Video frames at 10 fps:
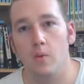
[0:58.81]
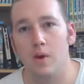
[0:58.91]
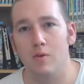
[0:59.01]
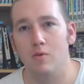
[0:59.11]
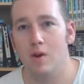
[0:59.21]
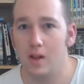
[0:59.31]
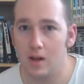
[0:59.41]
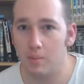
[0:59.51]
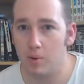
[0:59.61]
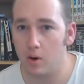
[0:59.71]
when really
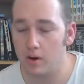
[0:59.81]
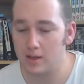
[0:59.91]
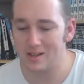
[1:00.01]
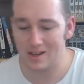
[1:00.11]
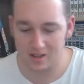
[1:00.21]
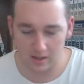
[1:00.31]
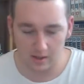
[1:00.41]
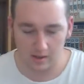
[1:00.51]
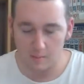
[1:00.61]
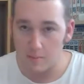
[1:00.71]
the plot is actually
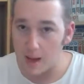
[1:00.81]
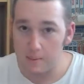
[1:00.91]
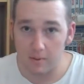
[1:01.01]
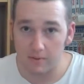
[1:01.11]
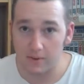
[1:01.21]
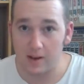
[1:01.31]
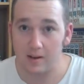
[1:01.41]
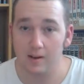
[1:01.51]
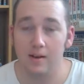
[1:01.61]
paper thin.